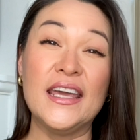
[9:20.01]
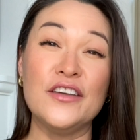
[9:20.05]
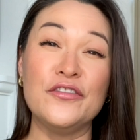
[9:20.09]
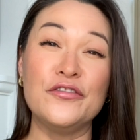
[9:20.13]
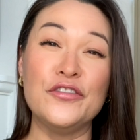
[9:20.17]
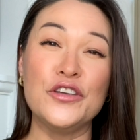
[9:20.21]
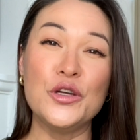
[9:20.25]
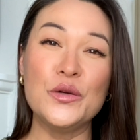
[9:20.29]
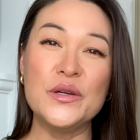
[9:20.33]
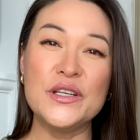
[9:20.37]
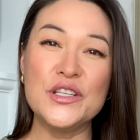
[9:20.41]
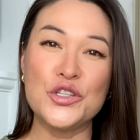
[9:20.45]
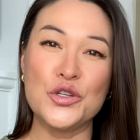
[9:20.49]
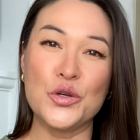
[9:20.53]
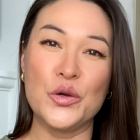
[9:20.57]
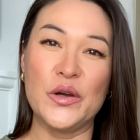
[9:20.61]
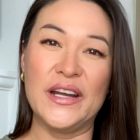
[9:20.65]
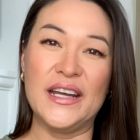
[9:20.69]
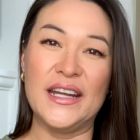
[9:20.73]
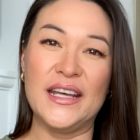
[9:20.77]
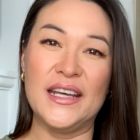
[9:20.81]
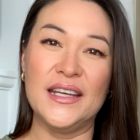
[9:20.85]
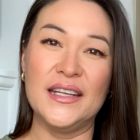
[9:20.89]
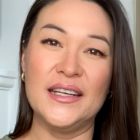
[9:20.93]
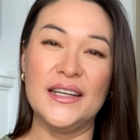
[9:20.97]
If you
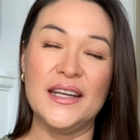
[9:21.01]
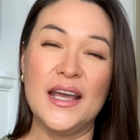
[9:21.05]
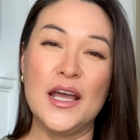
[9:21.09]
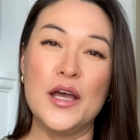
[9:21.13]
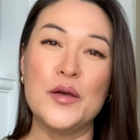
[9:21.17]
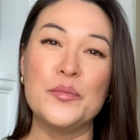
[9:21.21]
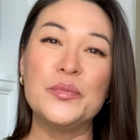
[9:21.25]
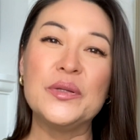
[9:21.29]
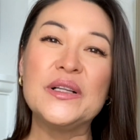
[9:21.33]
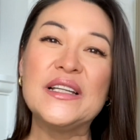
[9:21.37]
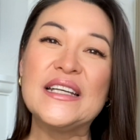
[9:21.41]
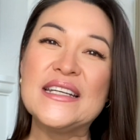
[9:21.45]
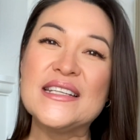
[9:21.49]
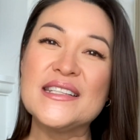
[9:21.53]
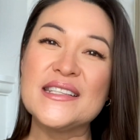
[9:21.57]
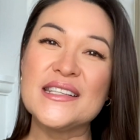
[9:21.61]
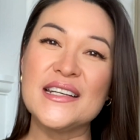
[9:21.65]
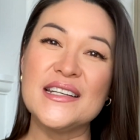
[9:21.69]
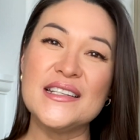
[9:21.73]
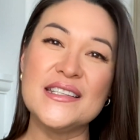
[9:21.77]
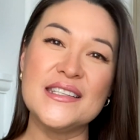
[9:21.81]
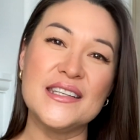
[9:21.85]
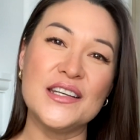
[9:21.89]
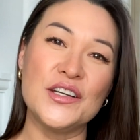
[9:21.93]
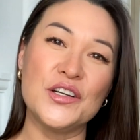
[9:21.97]
enjoyed it, please
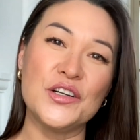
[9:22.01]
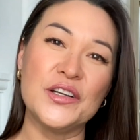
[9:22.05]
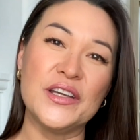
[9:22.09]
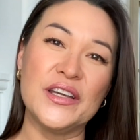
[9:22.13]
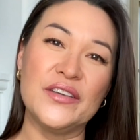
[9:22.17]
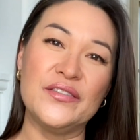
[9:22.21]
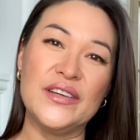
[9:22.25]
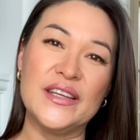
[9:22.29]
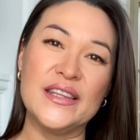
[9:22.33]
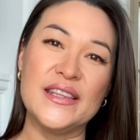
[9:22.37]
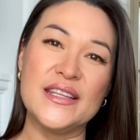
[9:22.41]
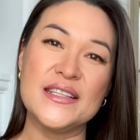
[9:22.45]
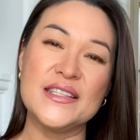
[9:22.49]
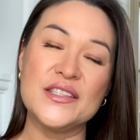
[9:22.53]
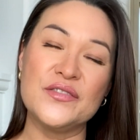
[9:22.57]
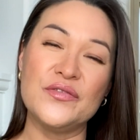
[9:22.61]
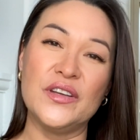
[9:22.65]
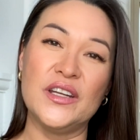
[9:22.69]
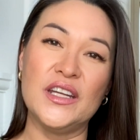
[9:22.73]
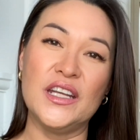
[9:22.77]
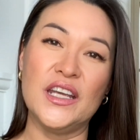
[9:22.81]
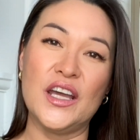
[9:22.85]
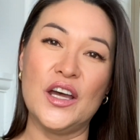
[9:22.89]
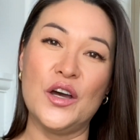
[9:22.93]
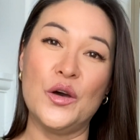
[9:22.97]
consider giving this
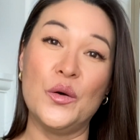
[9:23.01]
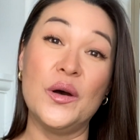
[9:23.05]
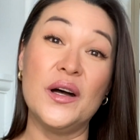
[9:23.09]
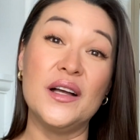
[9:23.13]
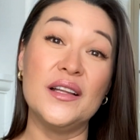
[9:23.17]
video